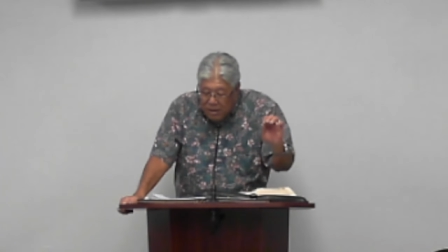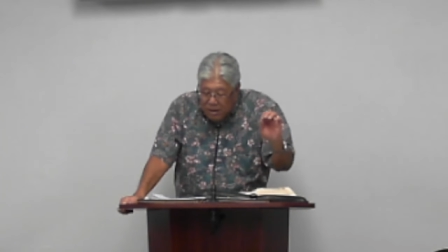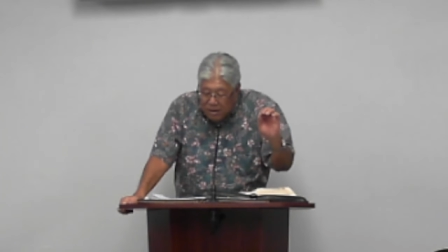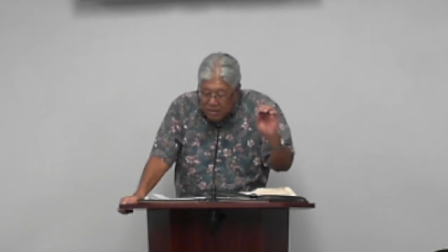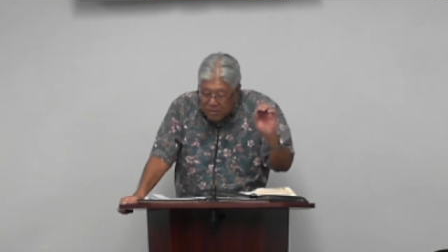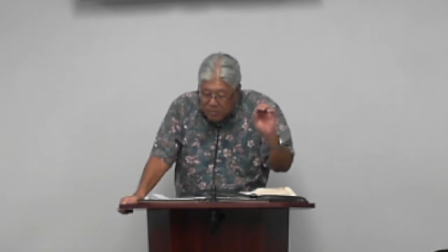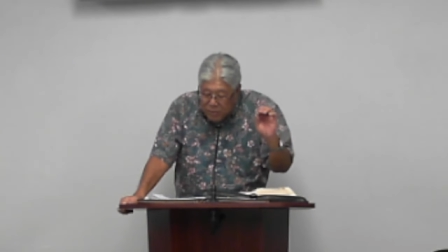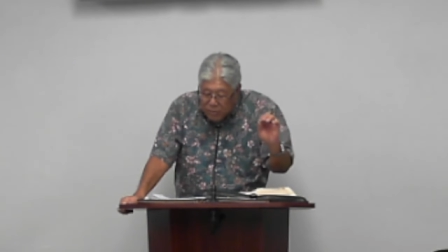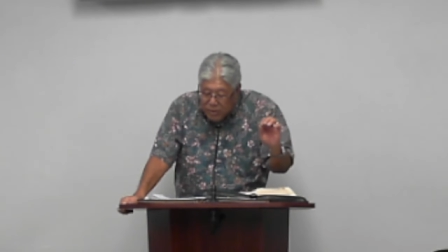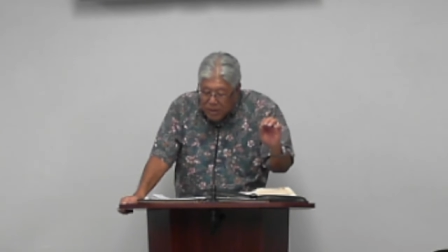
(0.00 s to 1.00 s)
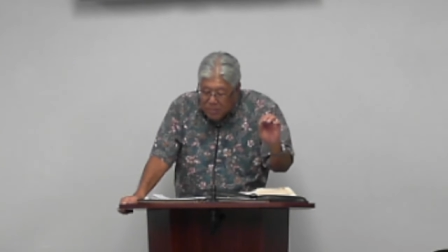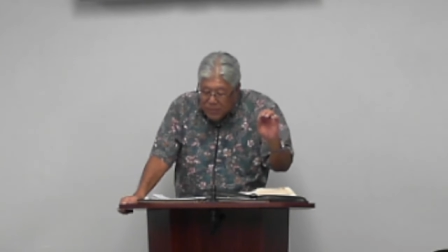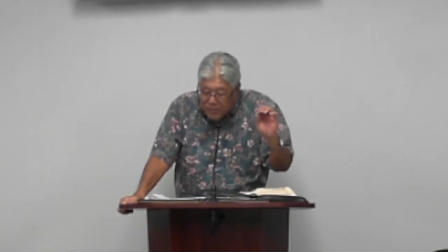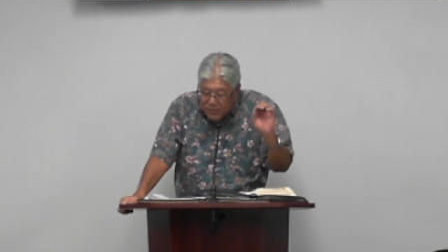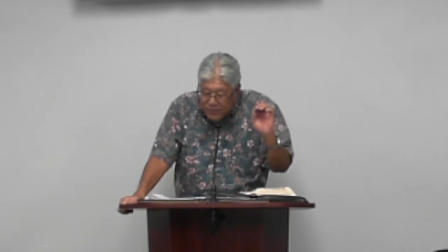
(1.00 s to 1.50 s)
uh, the building up
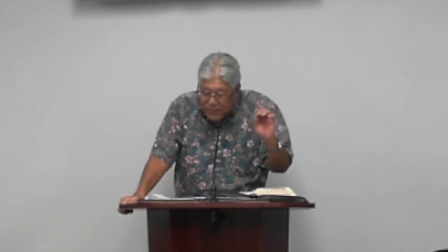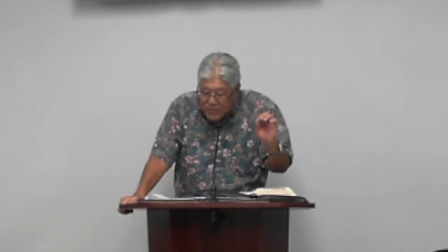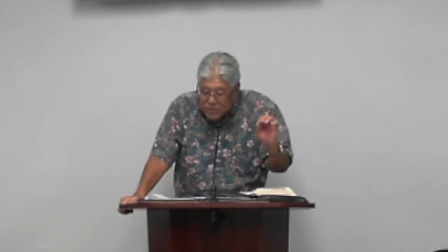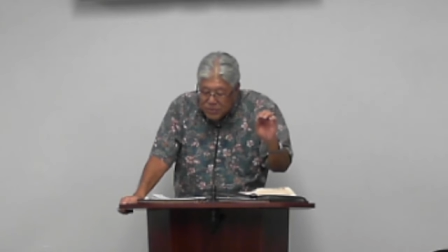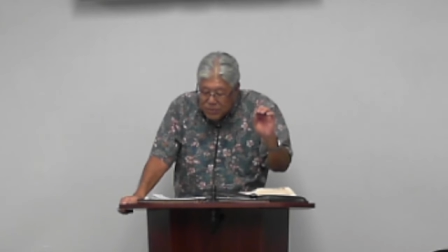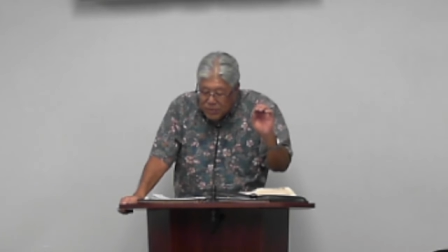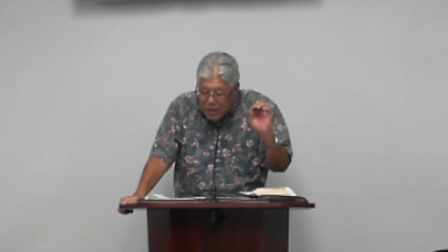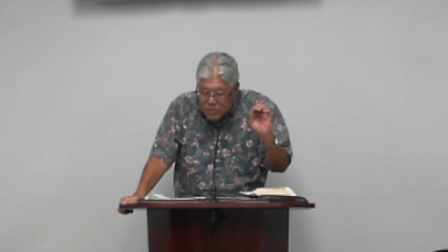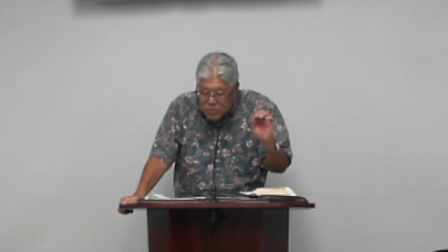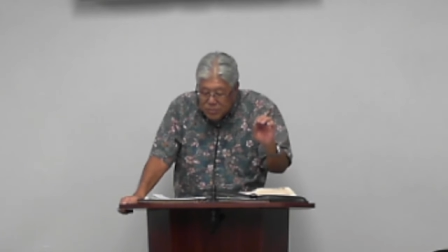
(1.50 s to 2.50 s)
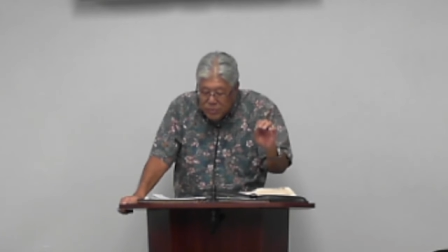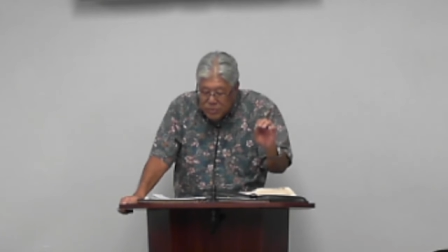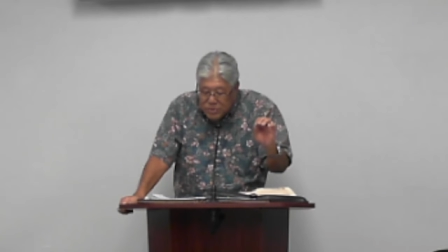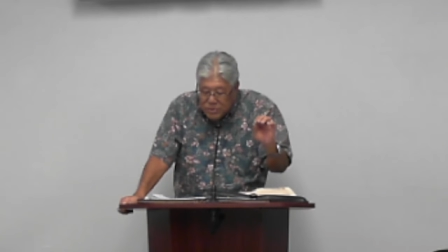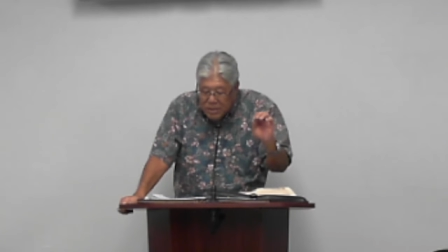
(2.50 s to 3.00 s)
of the physical
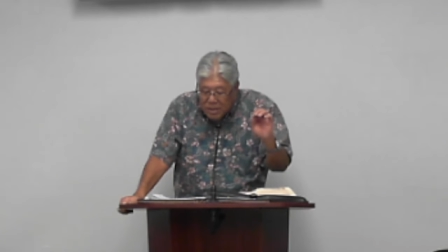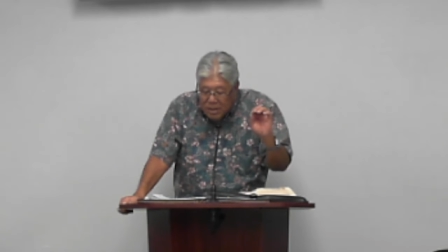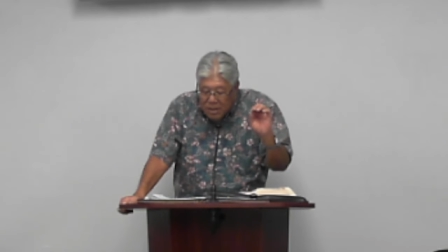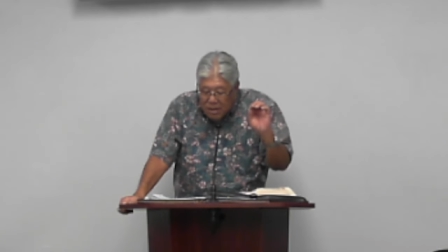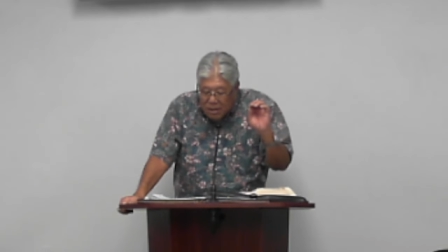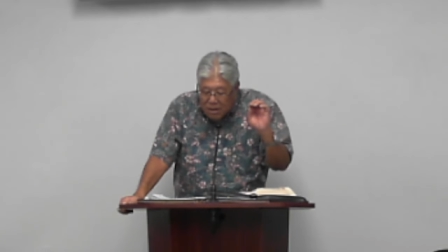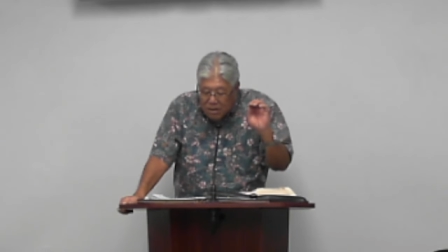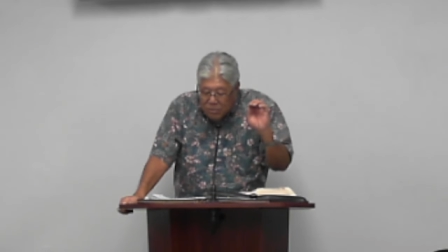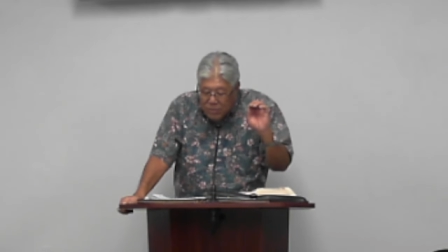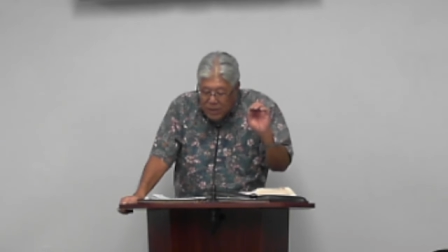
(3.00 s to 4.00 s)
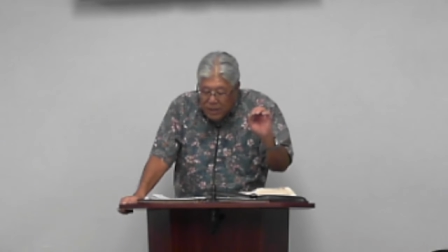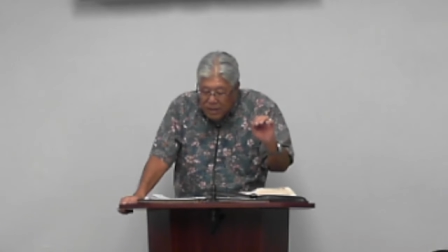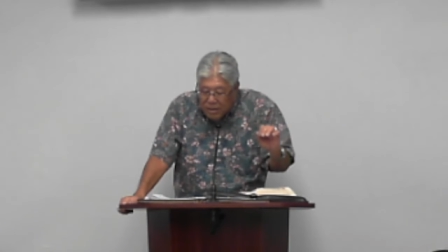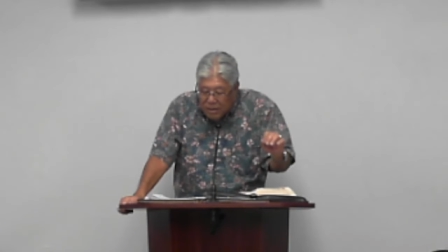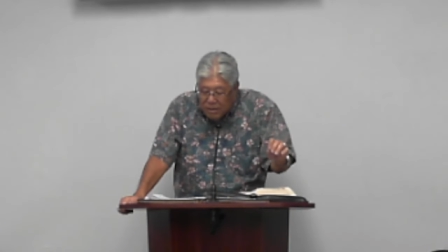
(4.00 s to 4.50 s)
attributes, uh,
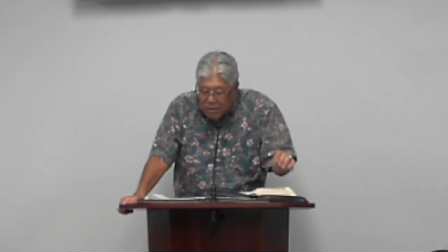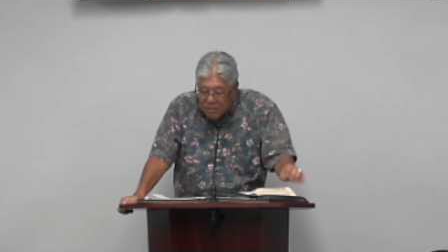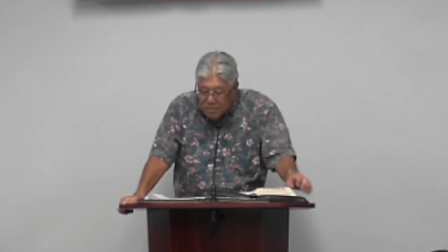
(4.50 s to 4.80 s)
really uh,